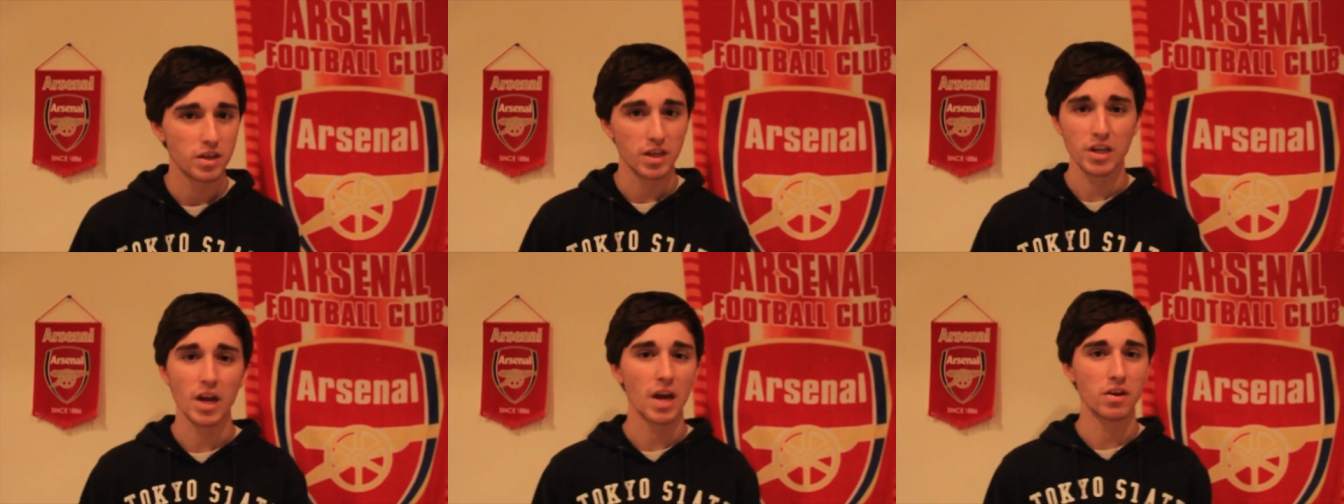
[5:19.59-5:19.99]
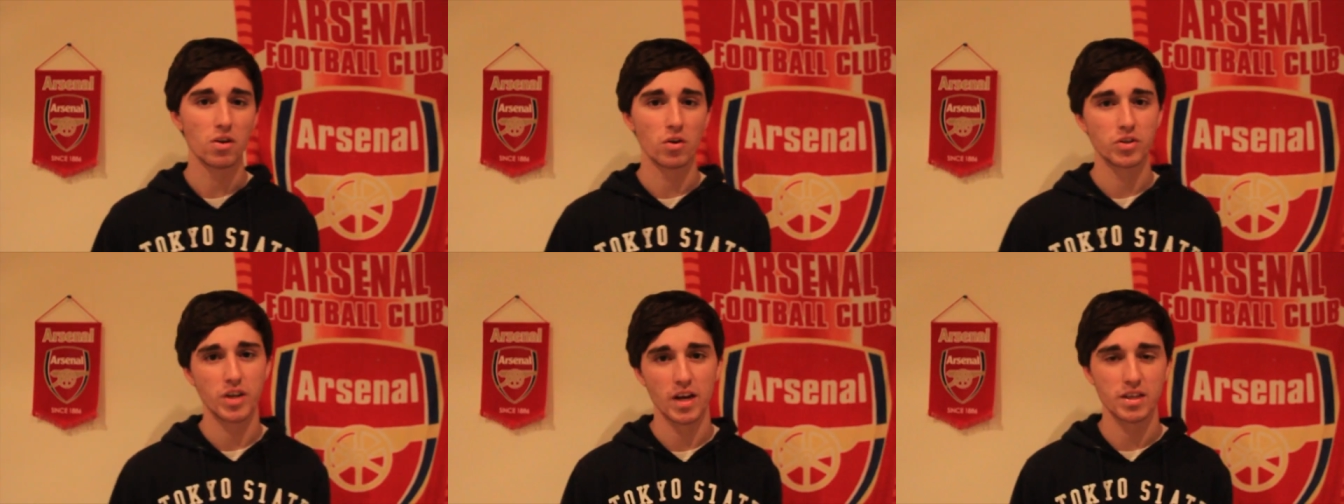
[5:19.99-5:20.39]
he had
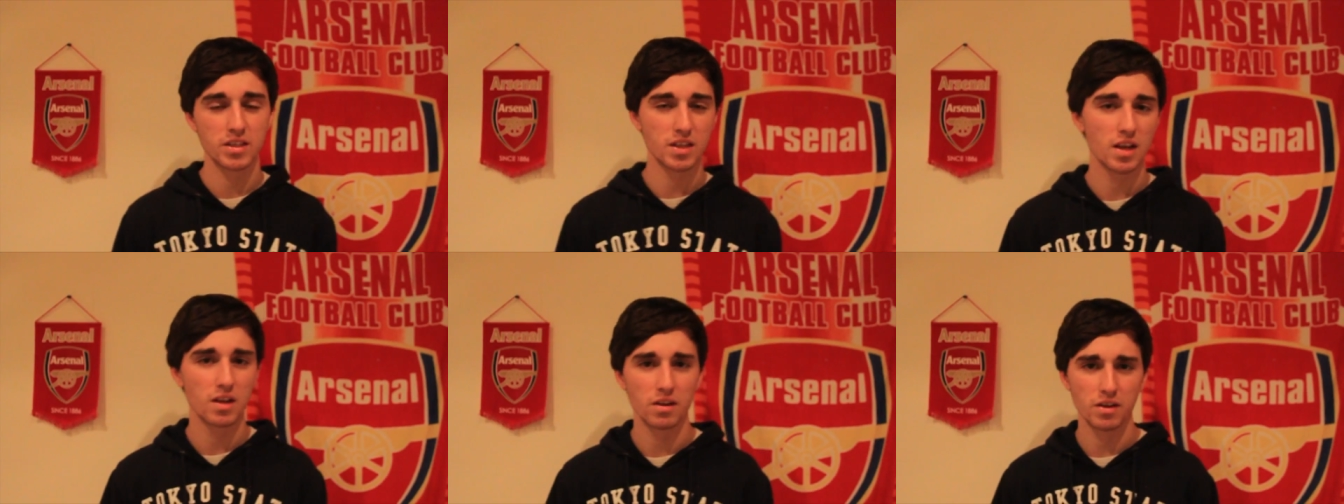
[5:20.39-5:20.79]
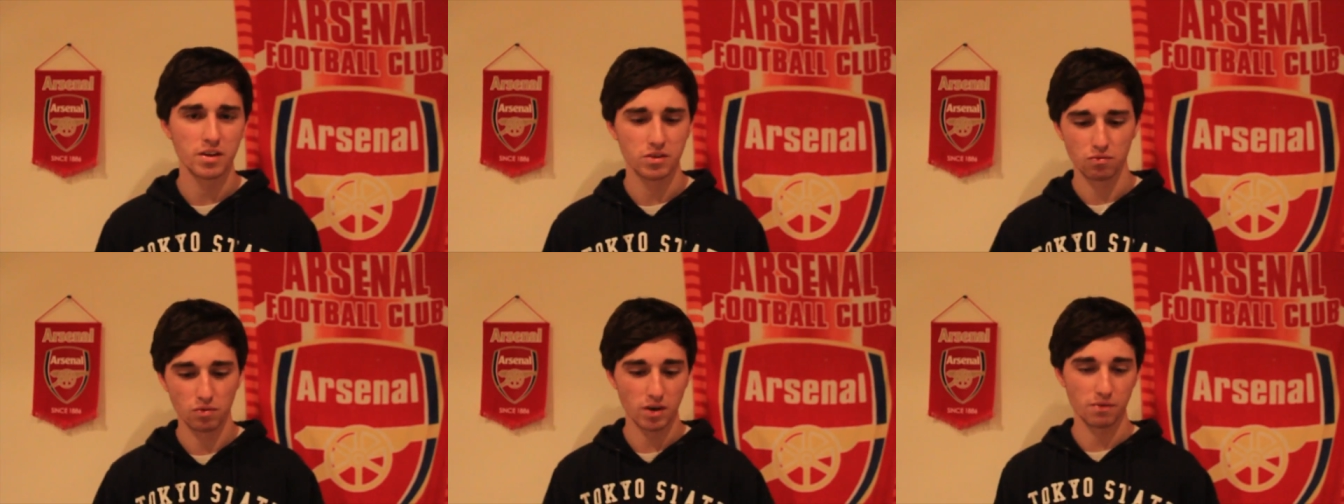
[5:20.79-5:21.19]
no chance there.
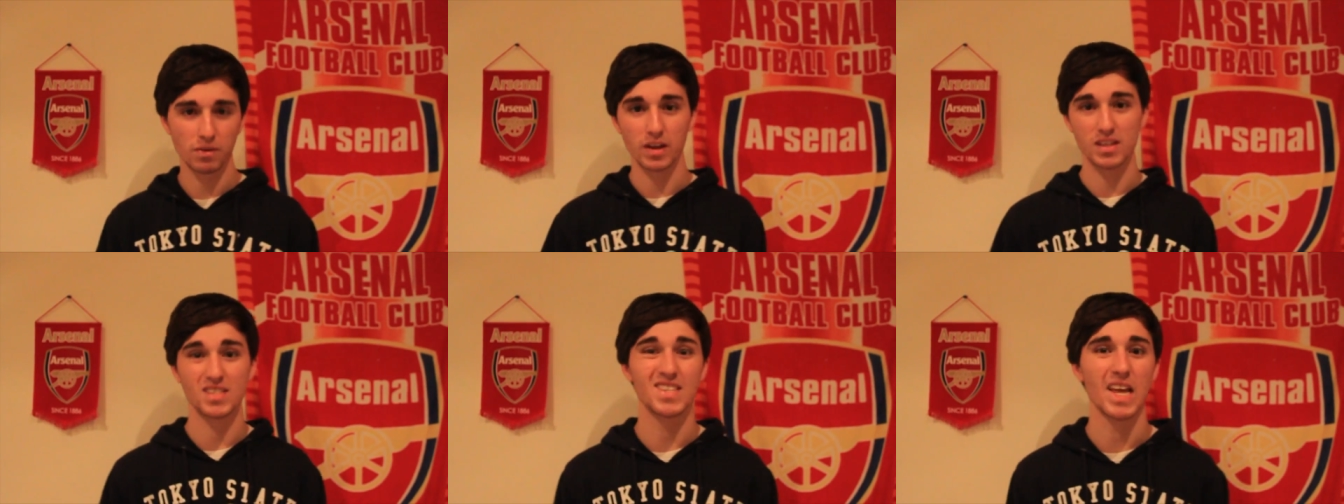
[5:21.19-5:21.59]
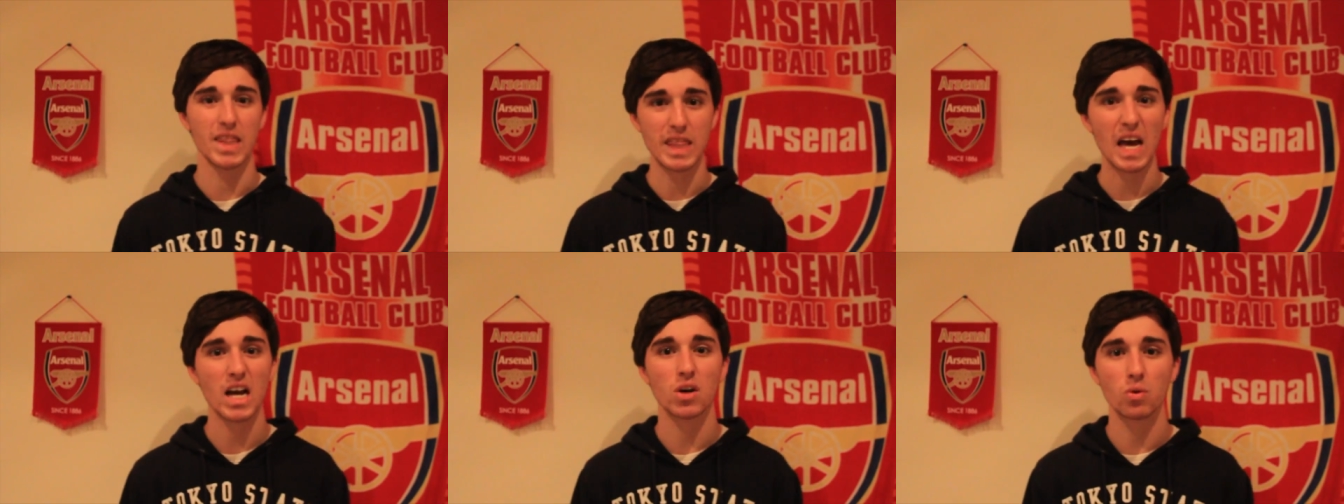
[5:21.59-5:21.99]
His reflexes
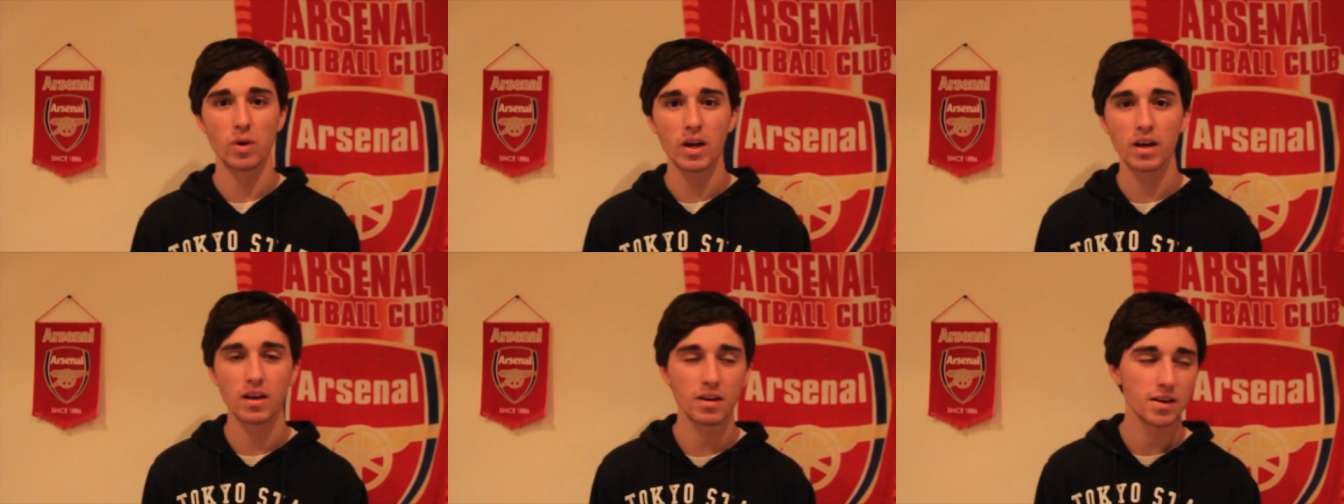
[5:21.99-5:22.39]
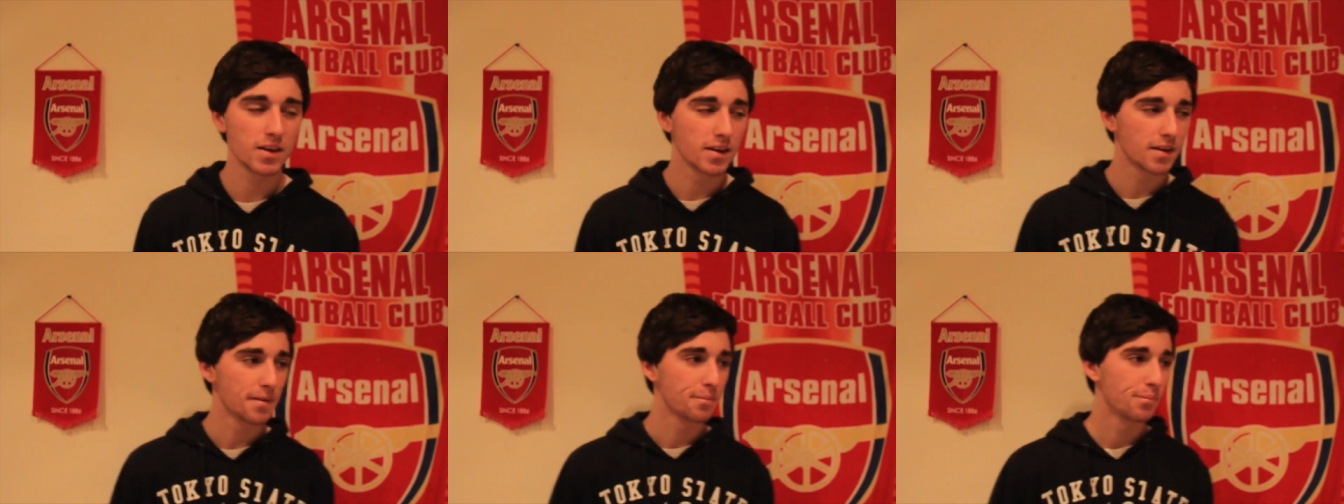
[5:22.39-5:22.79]
aren't that quick,
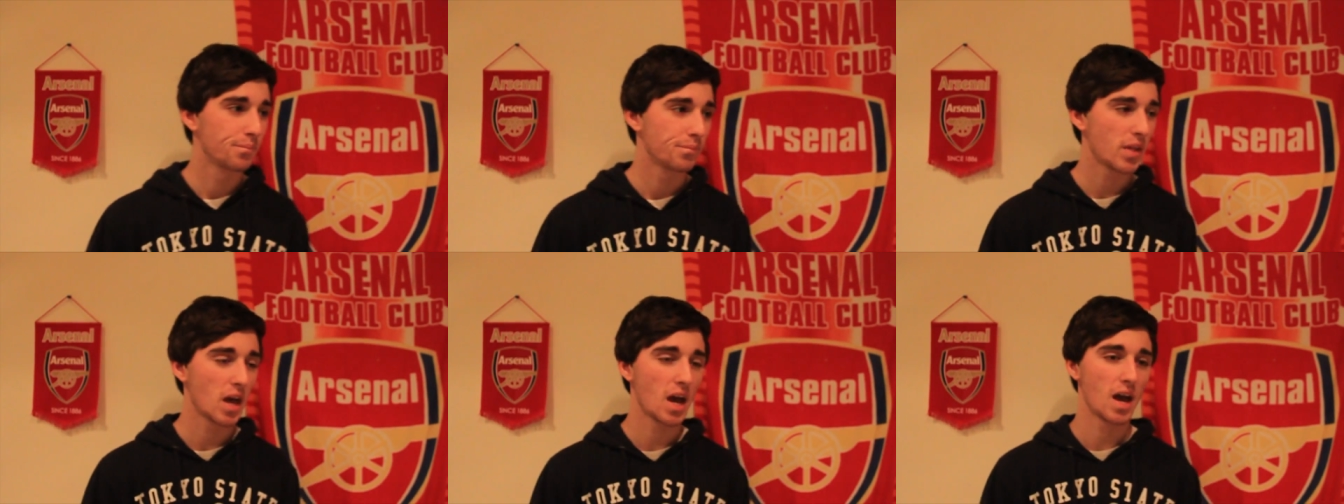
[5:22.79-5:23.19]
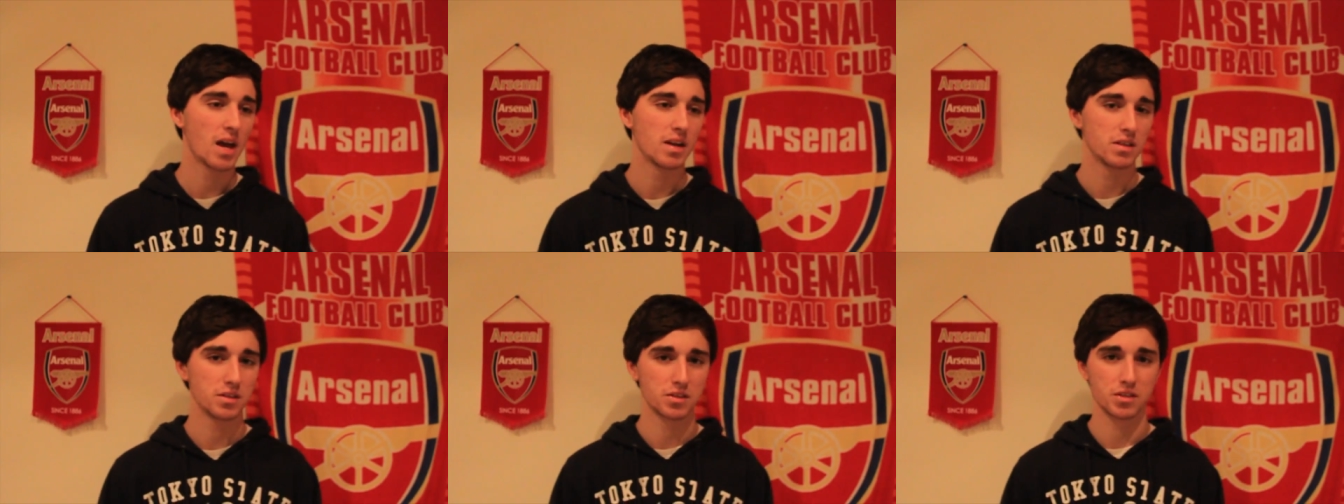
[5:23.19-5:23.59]

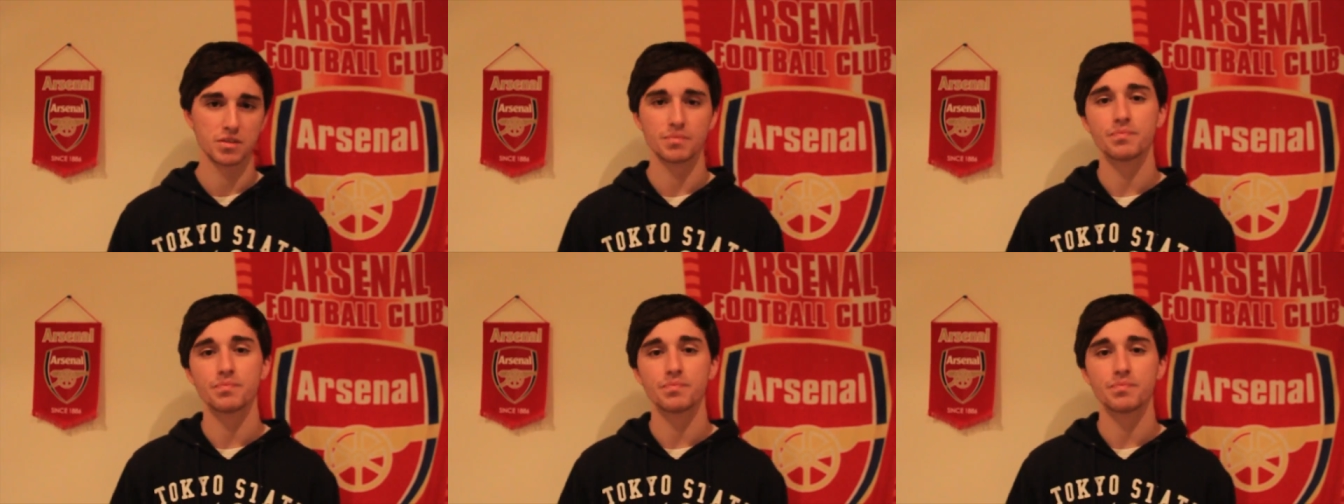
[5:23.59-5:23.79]
and